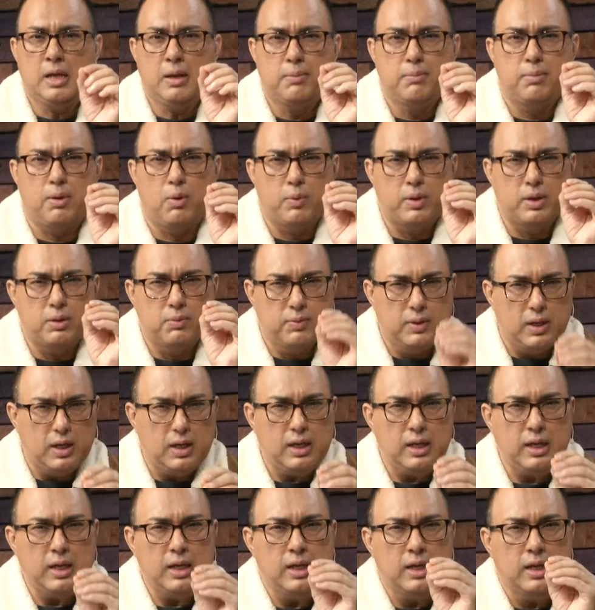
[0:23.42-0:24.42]
but we
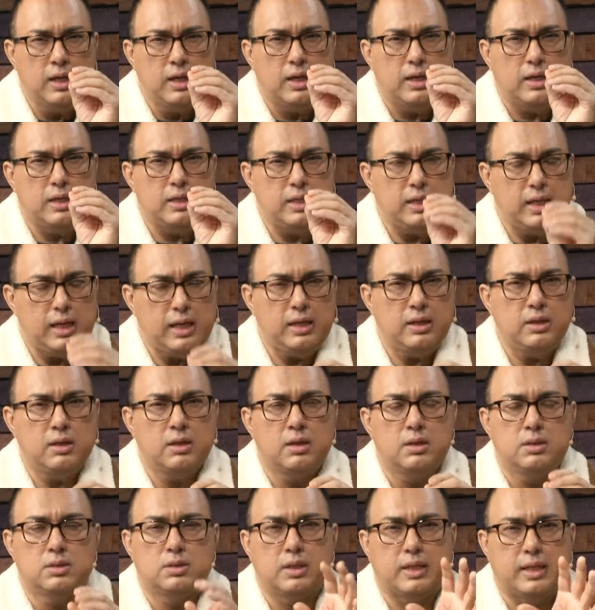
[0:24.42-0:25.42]
really need
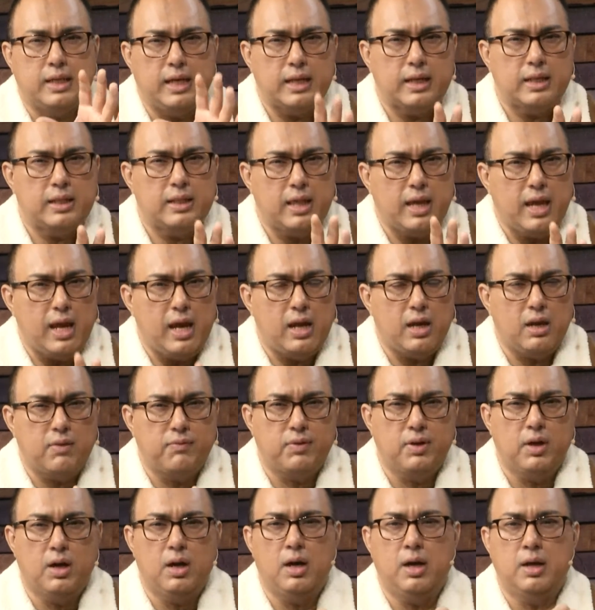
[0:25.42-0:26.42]
to get in the hand
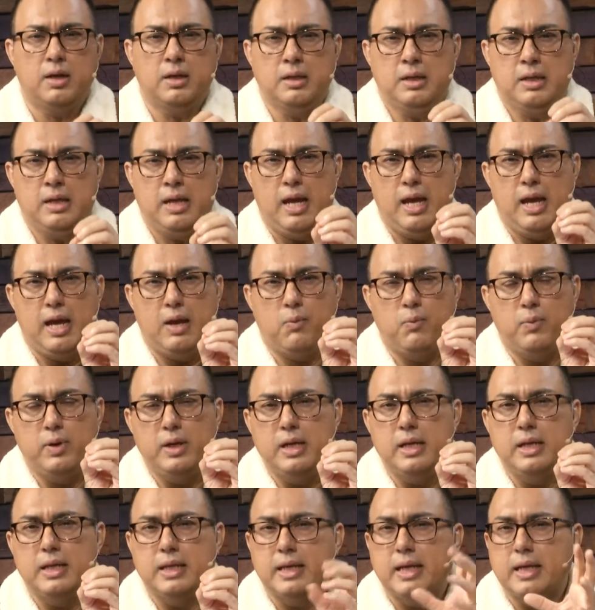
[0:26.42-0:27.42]
of God and we
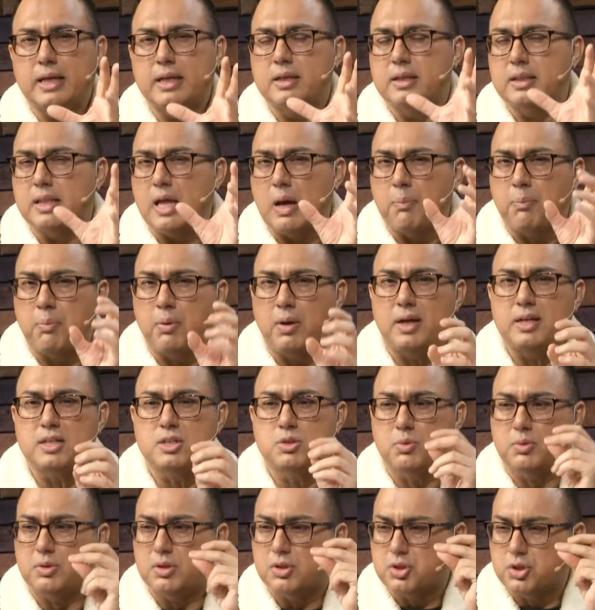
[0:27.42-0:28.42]
need to get into that
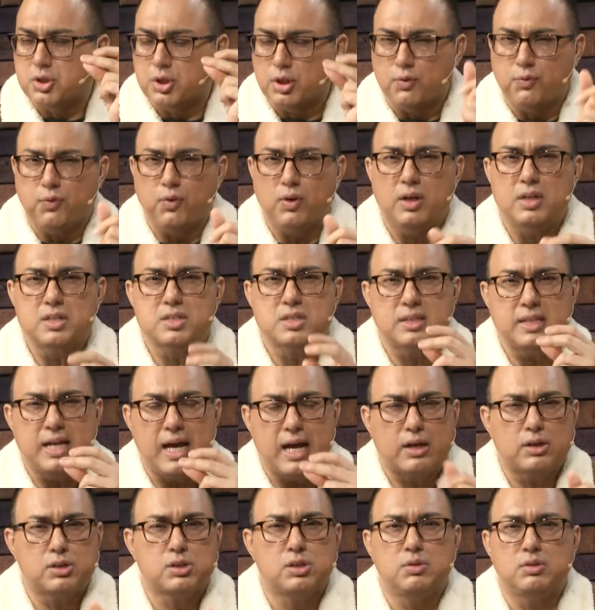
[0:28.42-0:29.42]
place where the cheerfulness, the
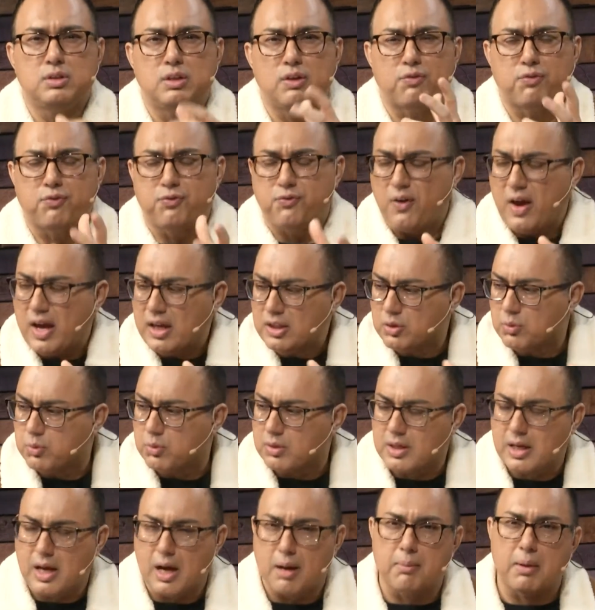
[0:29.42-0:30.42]
attitude, the faith
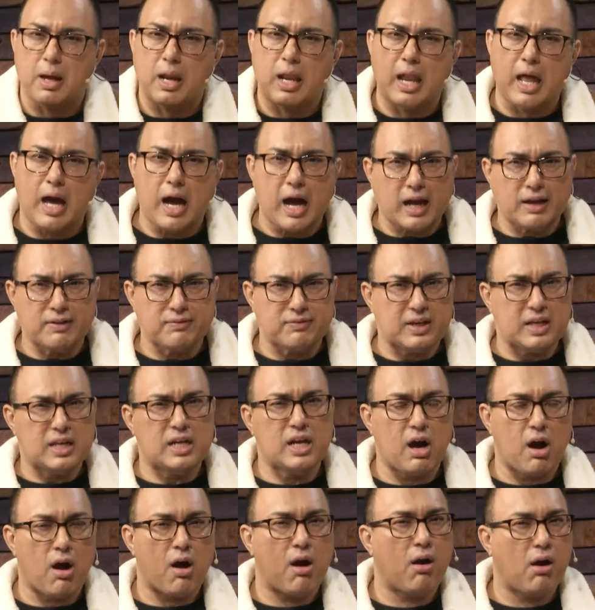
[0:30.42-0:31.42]
would come alive in
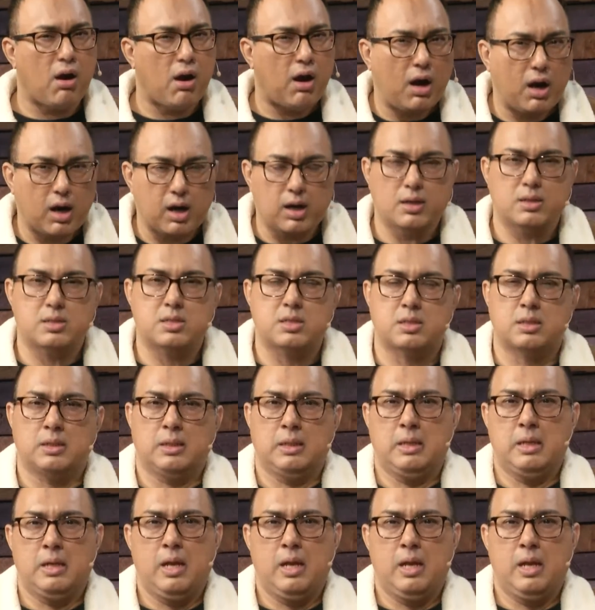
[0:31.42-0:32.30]
our hearts.